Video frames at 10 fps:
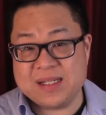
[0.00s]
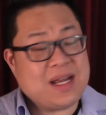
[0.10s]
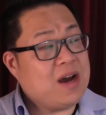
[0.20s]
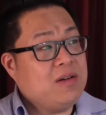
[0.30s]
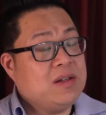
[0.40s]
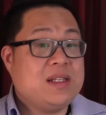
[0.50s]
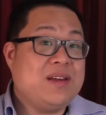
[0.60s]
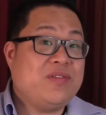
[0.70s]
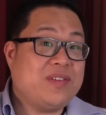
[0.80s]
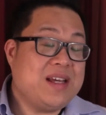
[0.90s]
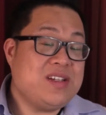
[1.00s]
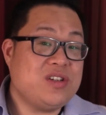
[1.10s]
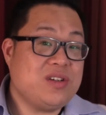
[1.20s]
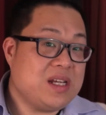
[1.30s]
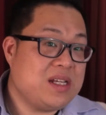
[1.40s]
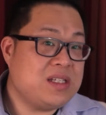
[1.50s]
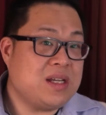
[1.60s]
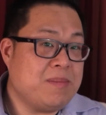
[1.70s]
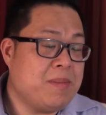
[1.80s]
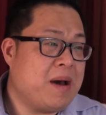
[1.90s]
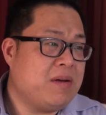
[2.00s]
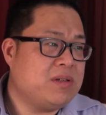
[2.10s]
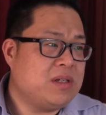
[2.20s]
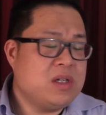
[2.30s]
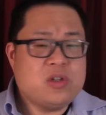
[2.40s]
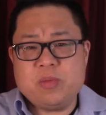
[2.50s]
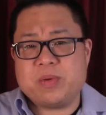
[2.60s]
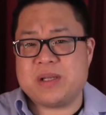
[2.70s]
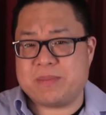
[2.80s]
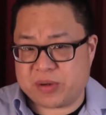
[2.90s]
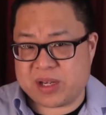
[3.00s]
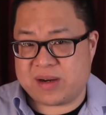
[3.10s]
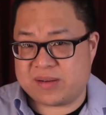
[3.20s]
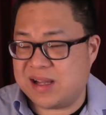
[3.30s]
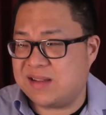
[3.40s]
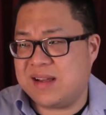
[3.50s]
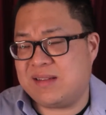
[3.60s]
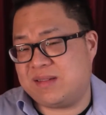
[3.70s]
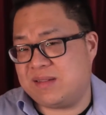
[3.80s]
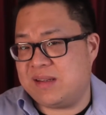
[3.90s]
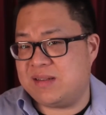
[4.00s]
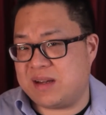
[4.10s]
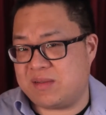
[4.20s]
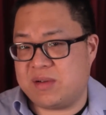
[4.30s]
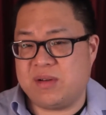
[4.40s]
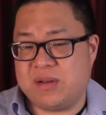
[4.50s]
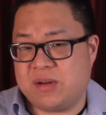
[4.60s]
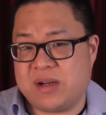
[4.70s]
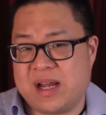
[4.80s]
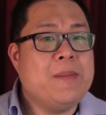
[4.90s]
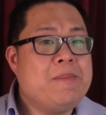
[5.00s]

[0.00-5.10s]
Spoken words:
Now, the inflation is up about 2% per year. That's in general, on that.